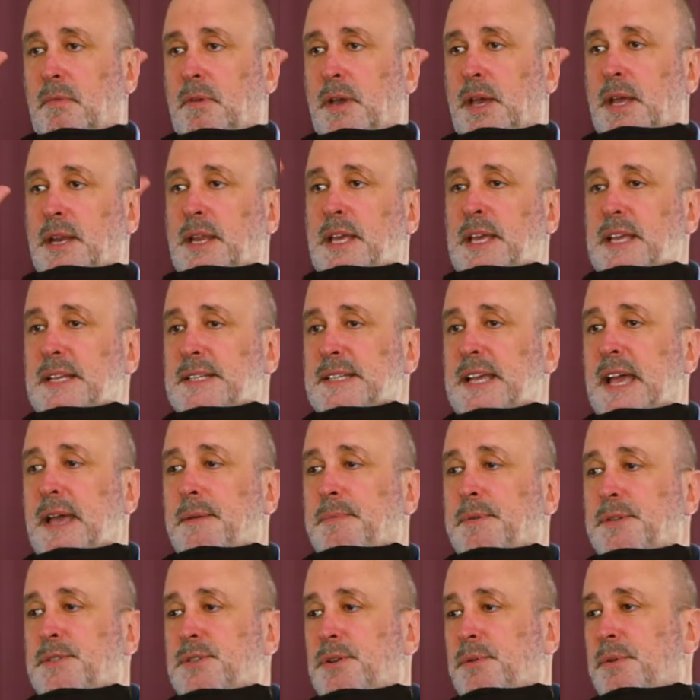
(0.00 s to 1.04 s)
and he is
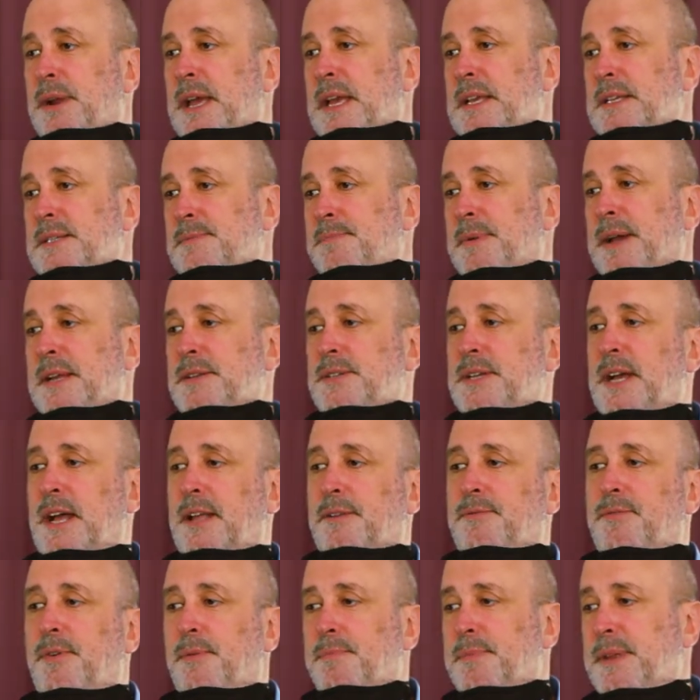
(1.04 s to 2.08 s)
able to raise my child
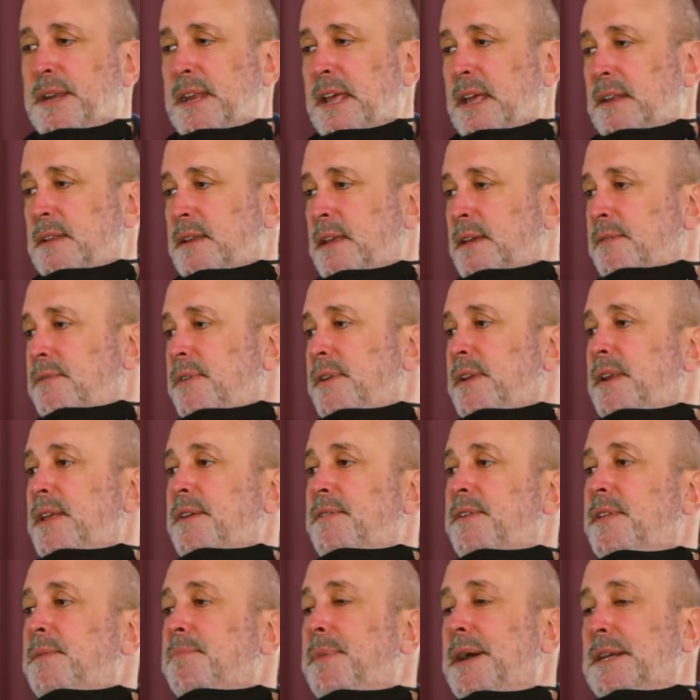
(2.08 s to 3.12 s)
from the dead, even
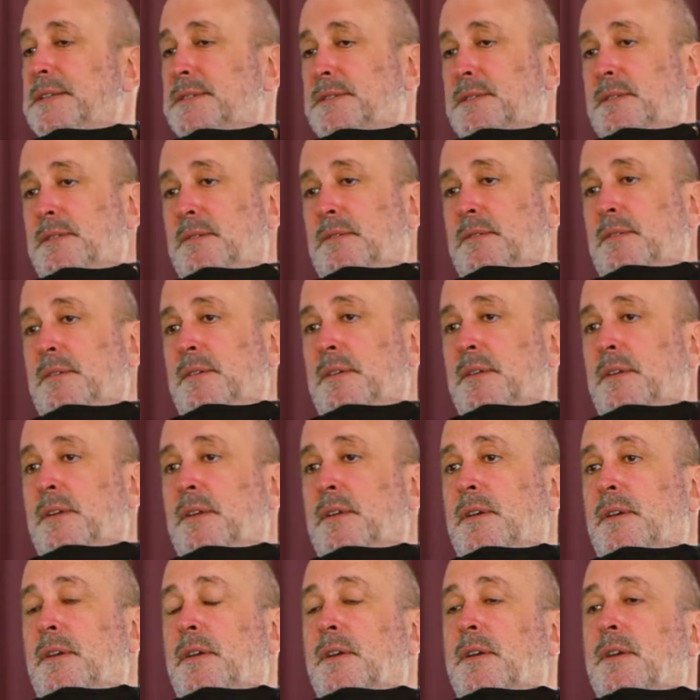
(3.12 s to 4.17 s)
if it must.
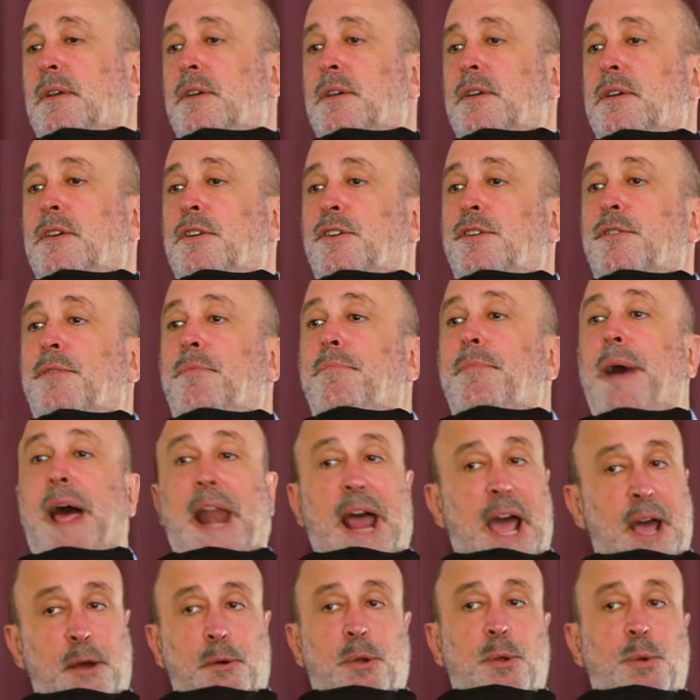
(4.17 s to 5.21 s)
But
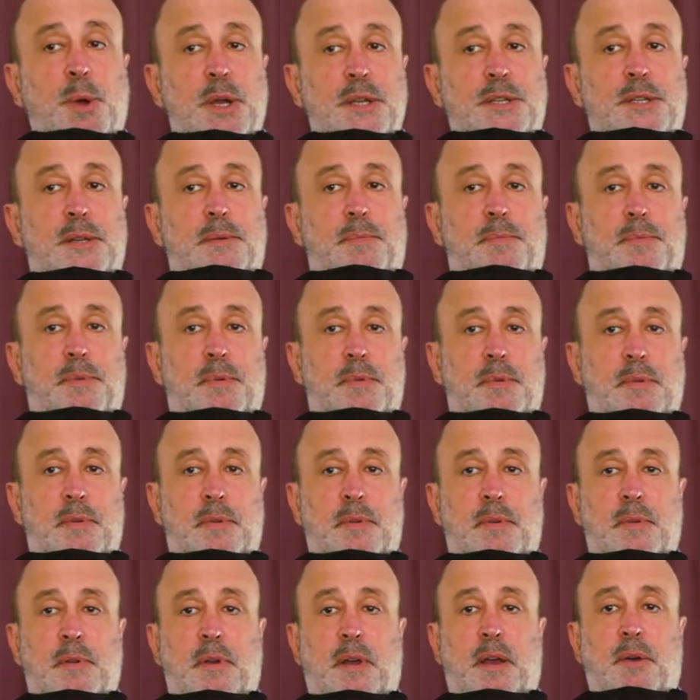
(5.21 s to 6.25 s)
I will worship.
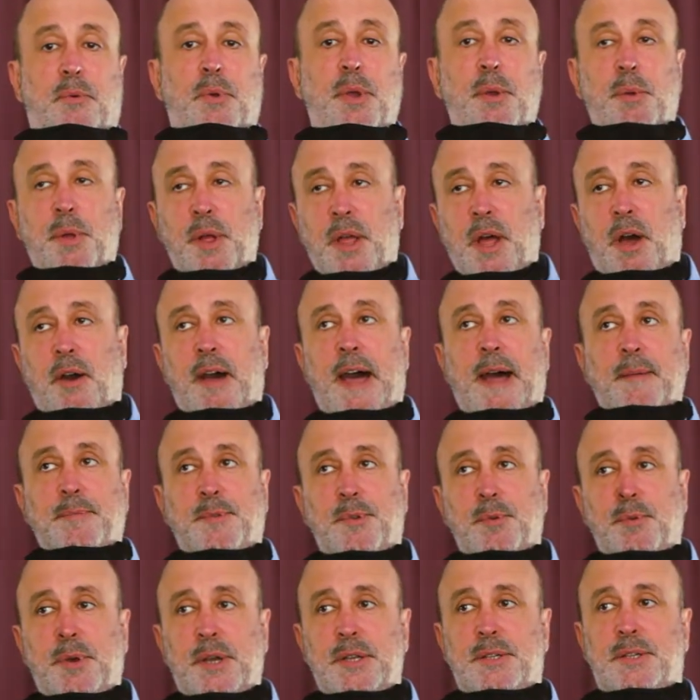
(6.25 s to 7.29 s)
We will go up
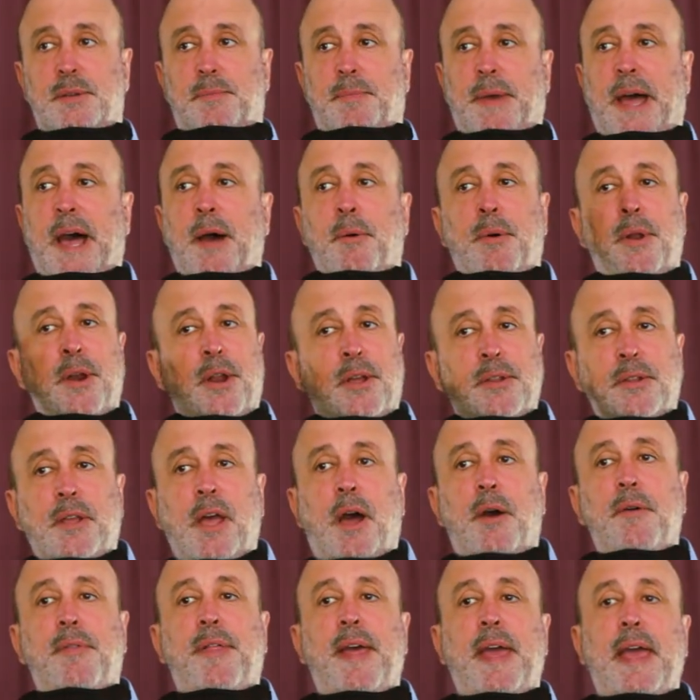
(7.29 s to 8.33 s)
to worship. I will not
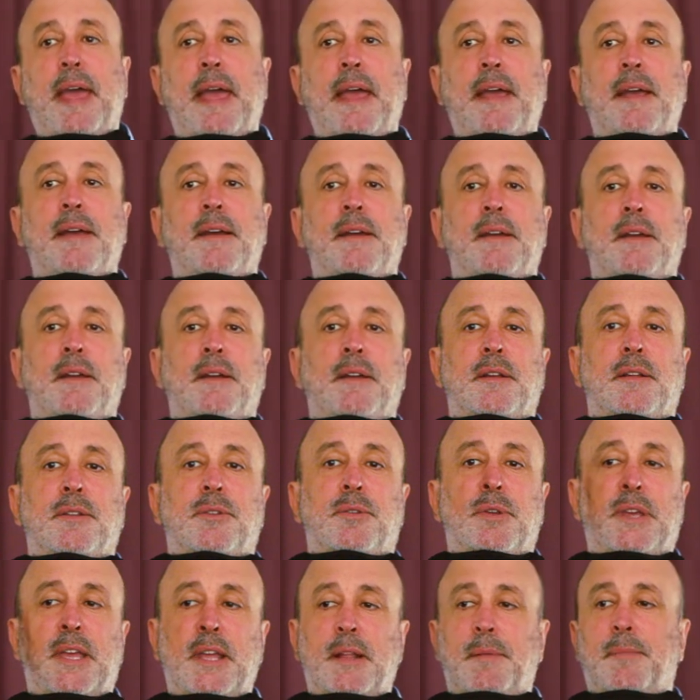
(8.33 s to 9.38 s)
go there
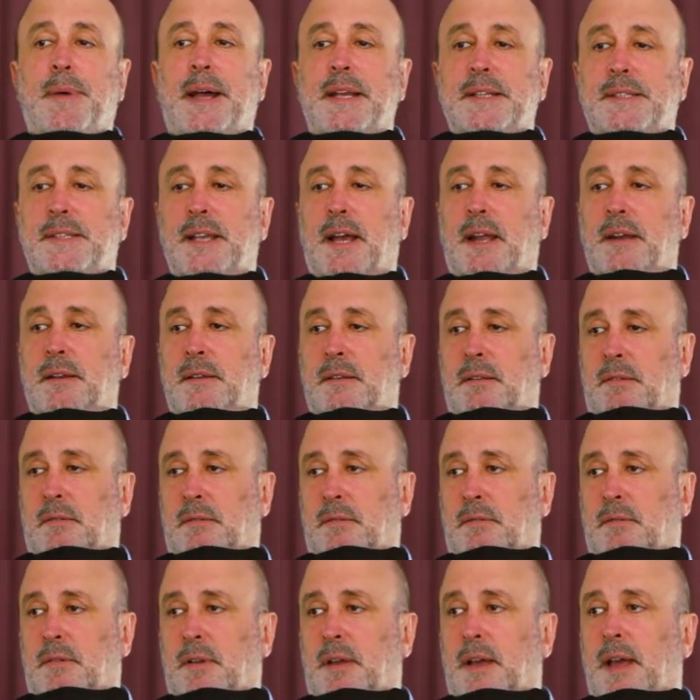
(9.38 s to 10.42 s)
to kill my son.
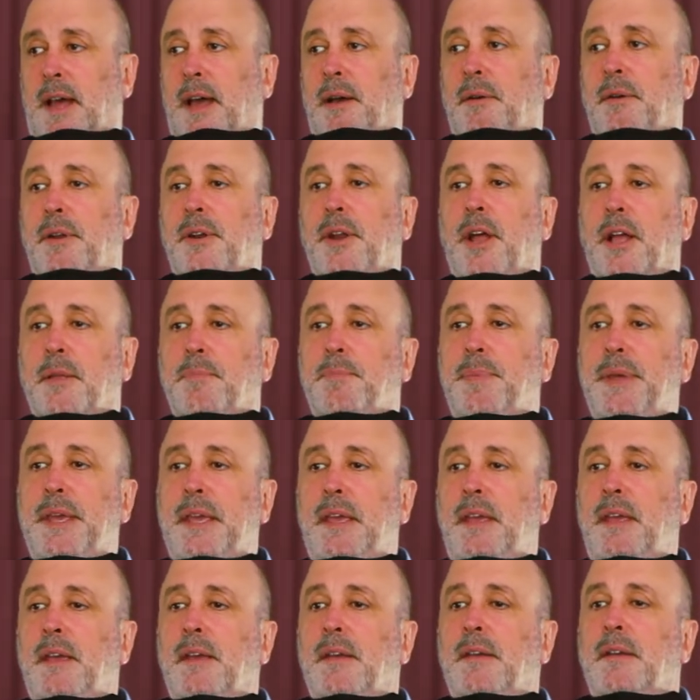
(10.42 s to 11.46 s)
I will not
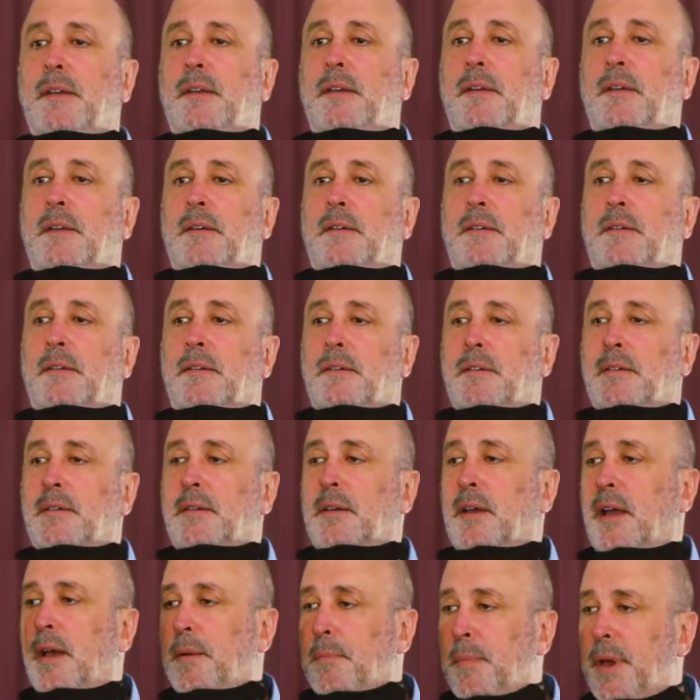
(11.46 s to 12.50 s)
be
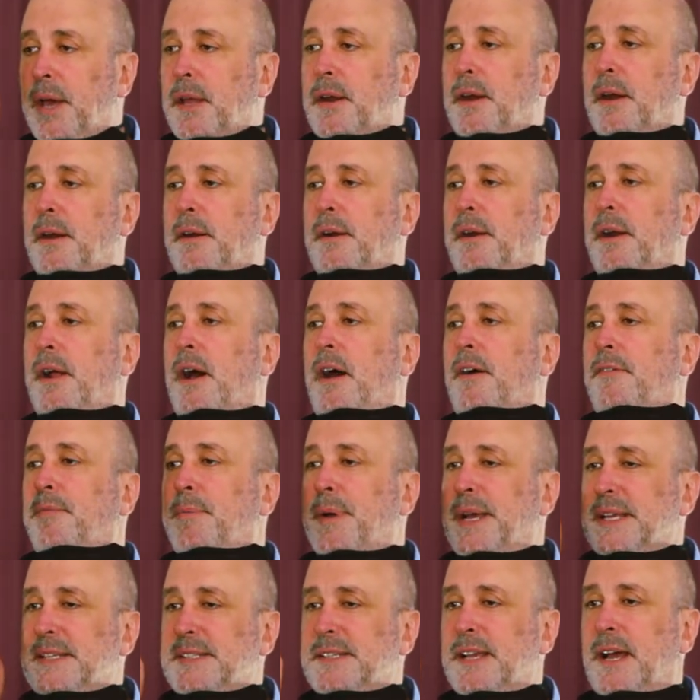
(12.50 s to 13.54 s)
a murderer of
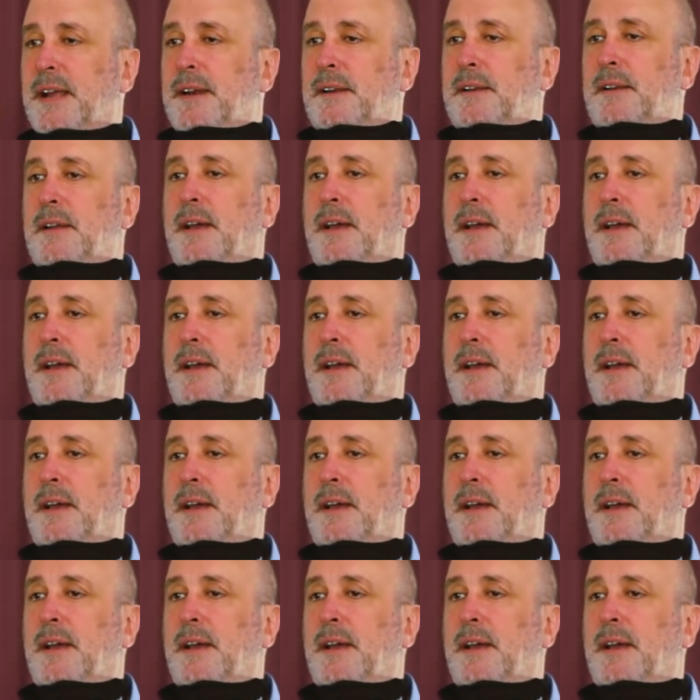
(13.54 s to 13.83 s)
my son.